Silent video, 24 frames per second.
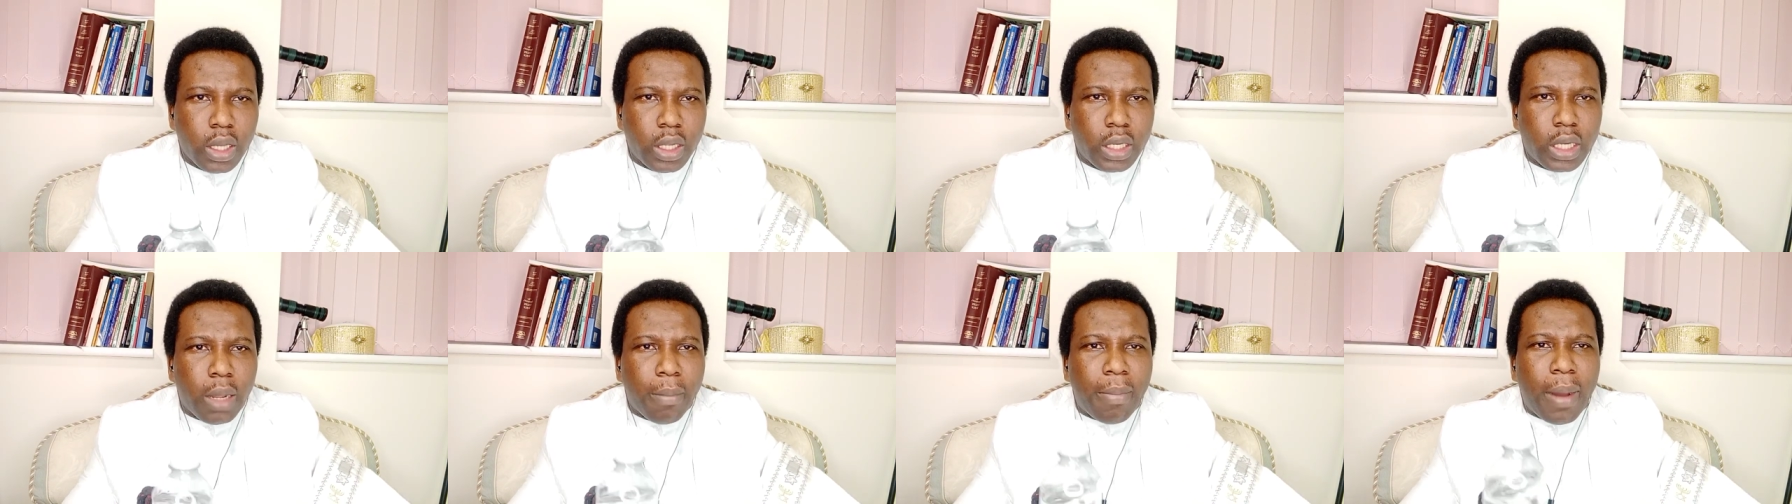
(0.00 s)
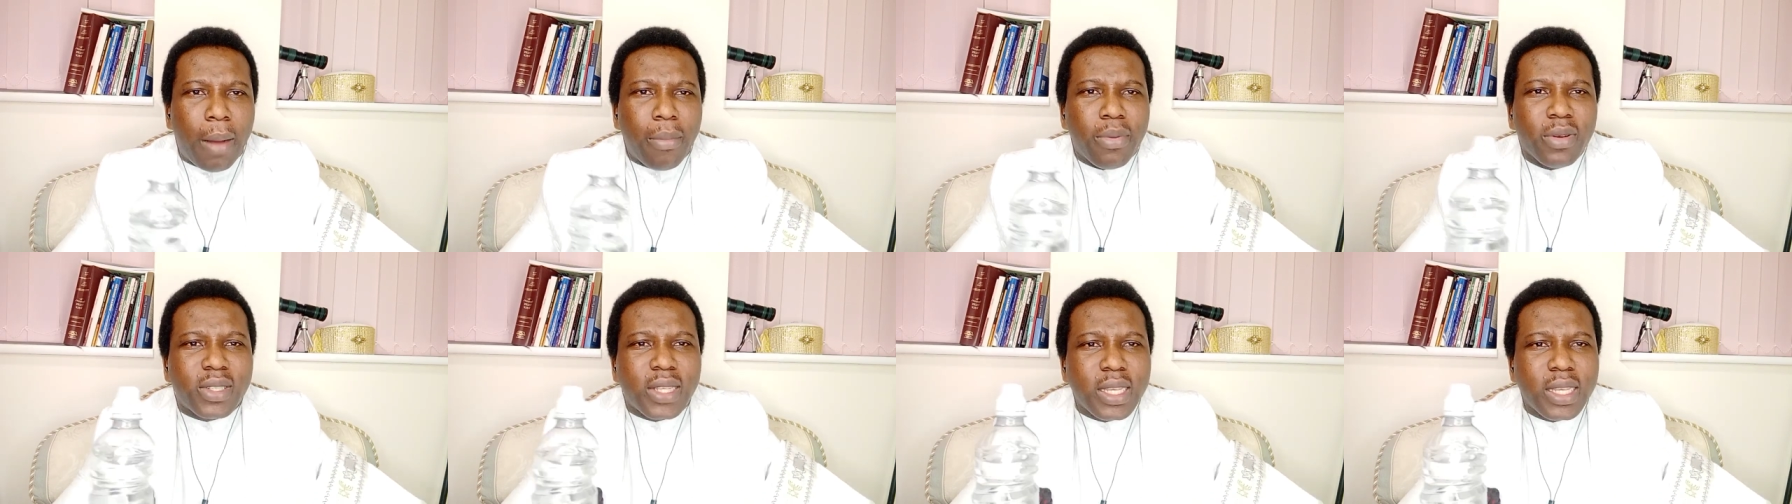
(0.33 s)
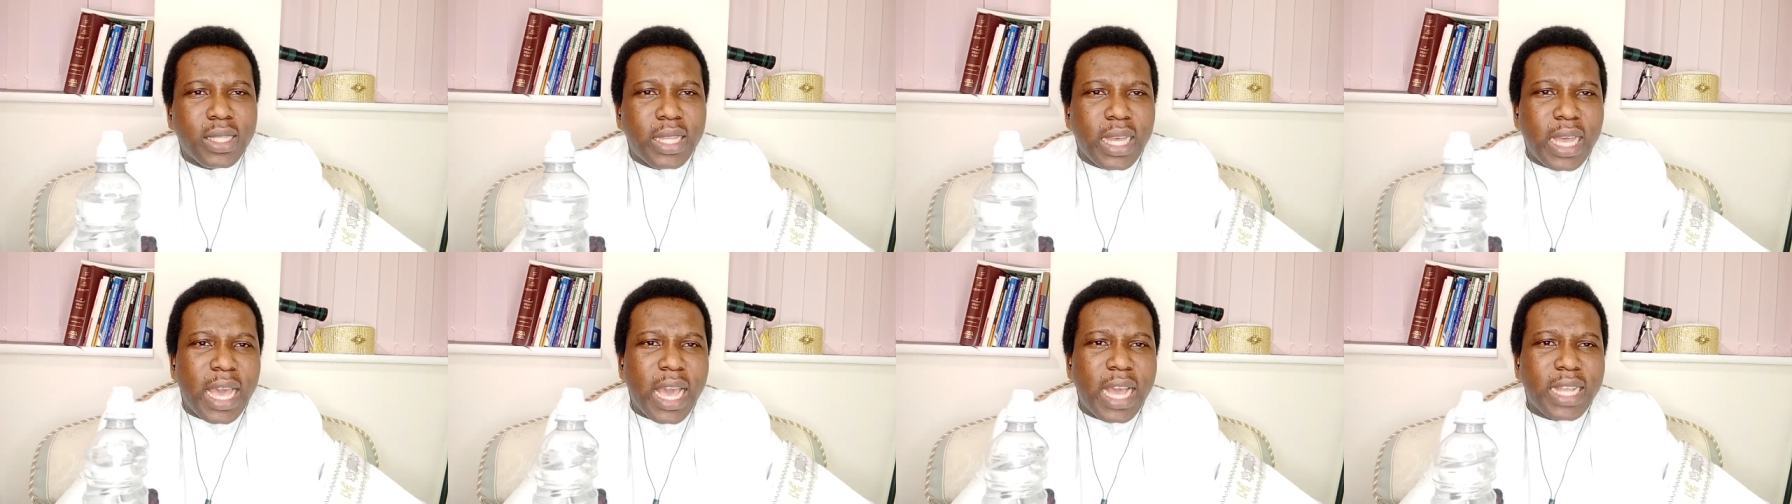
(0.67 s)
The Bible says
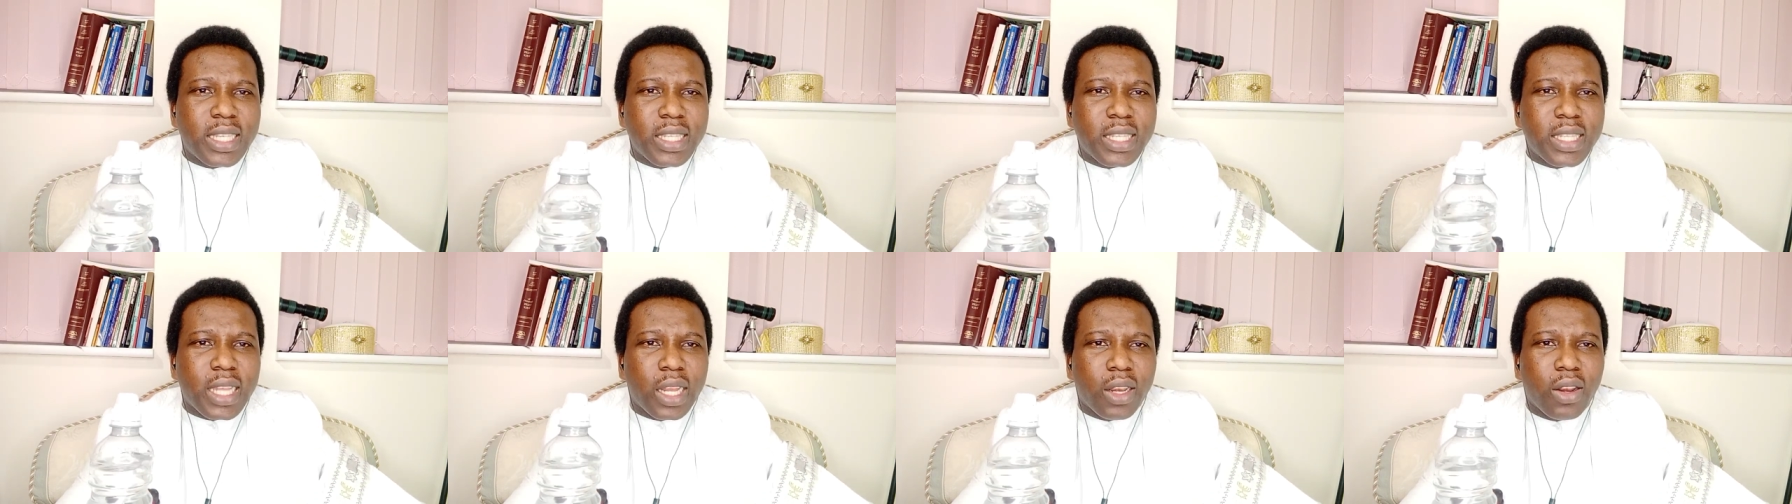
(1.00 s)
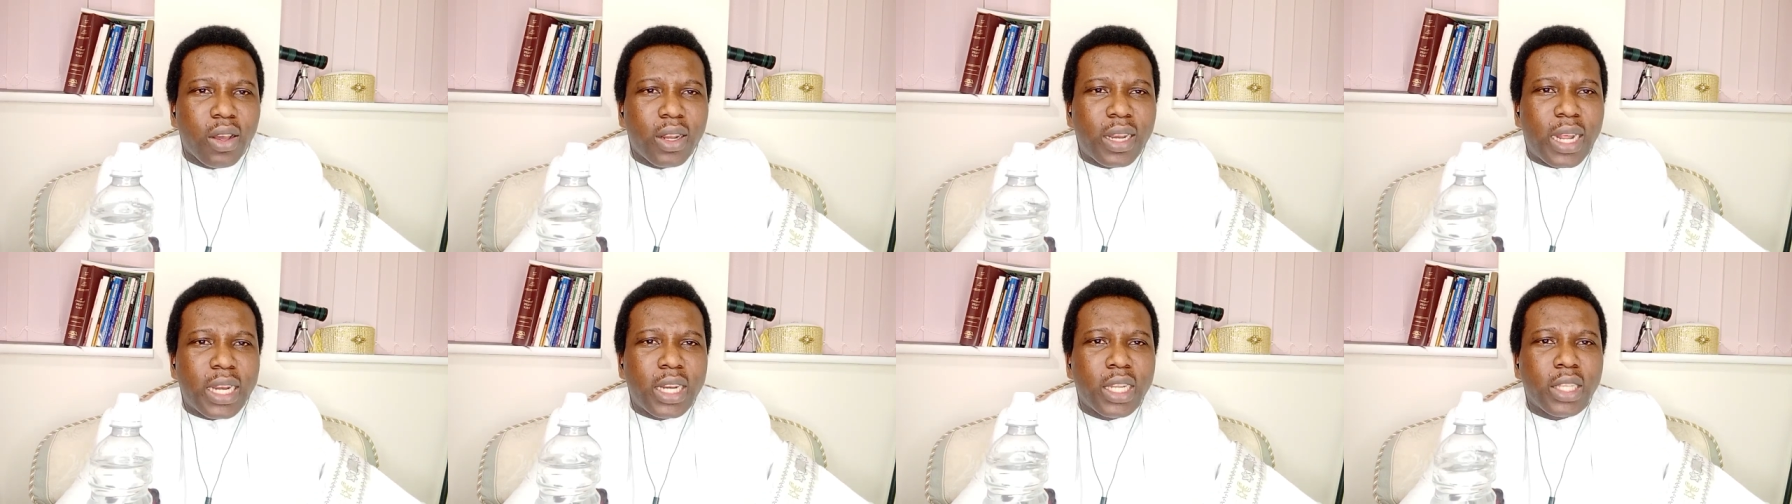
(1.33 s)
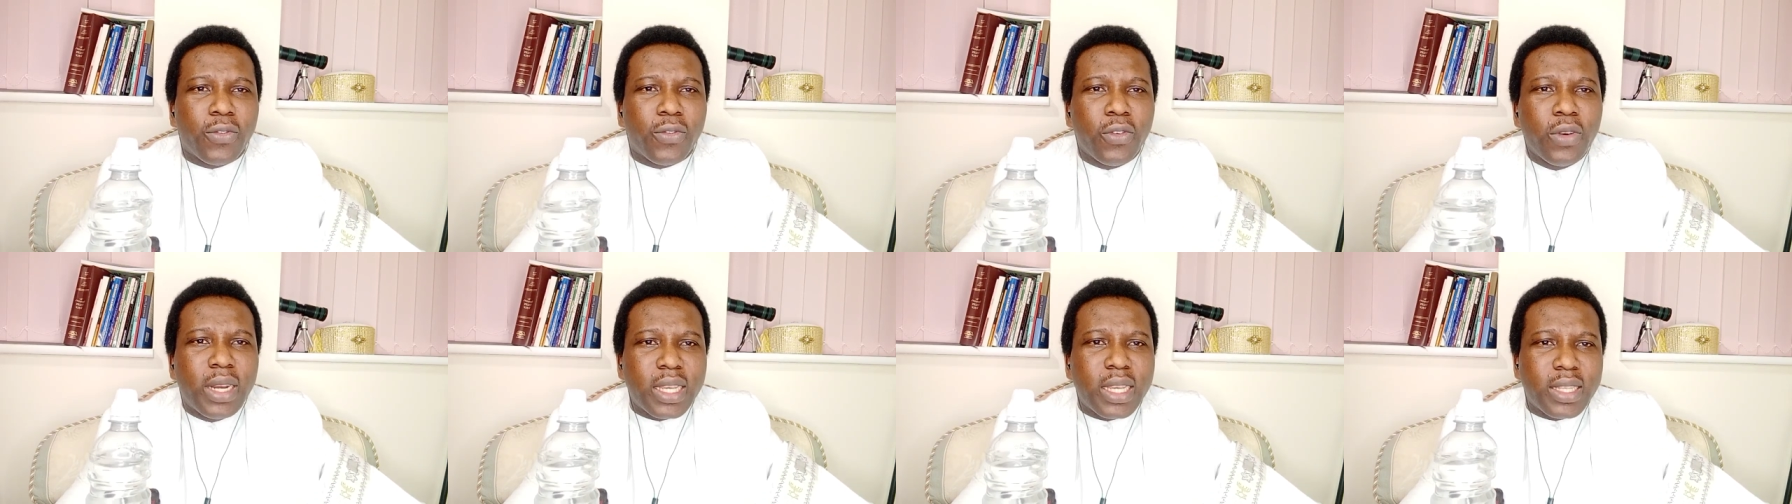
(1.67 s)
the earth is the Lord and its
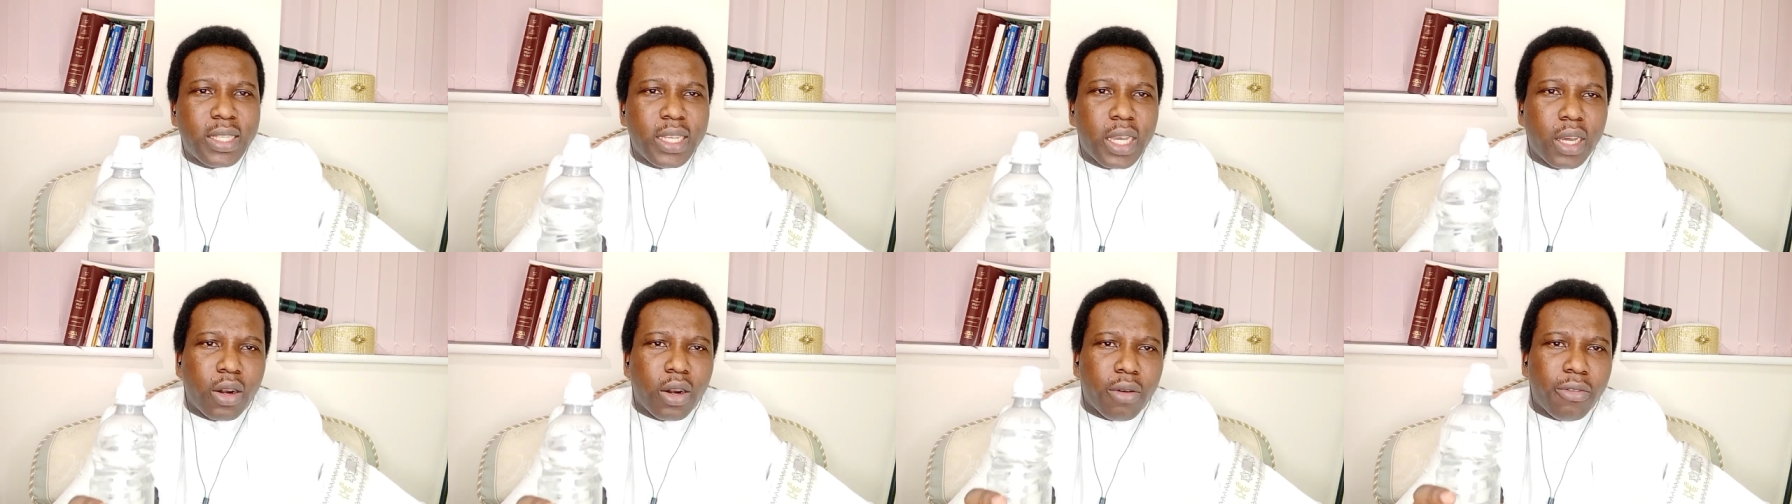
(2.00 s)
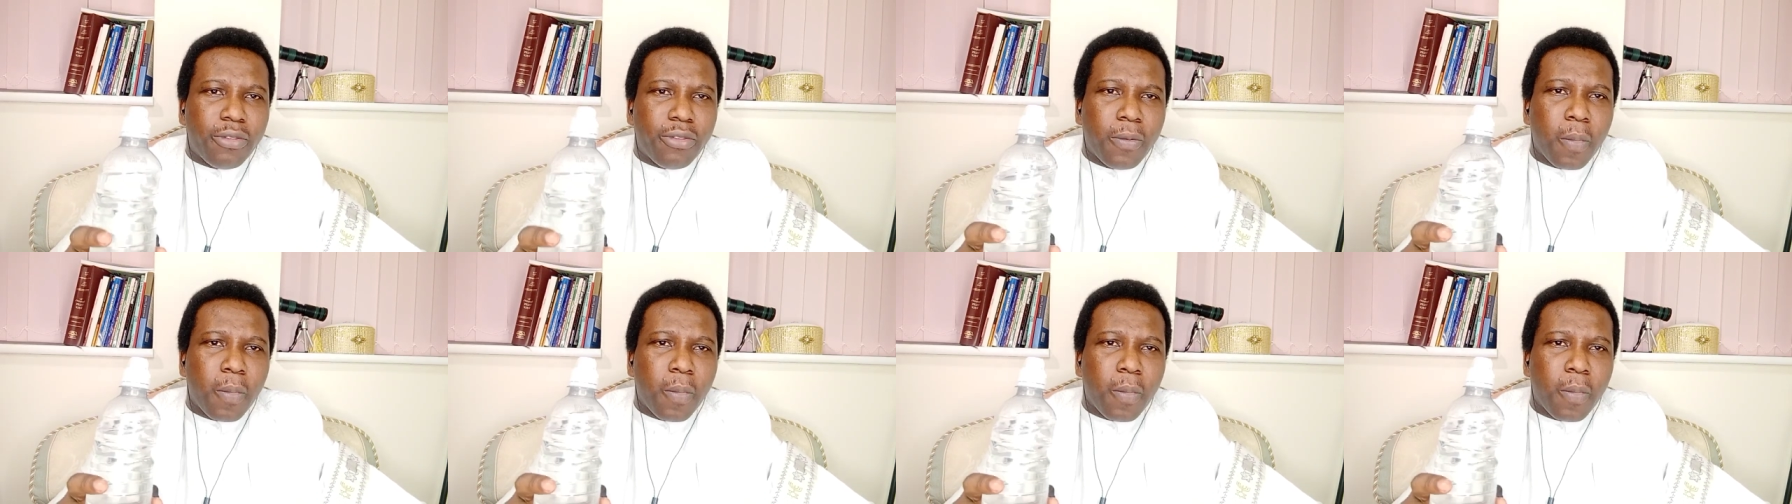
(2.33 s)
fullness thereof.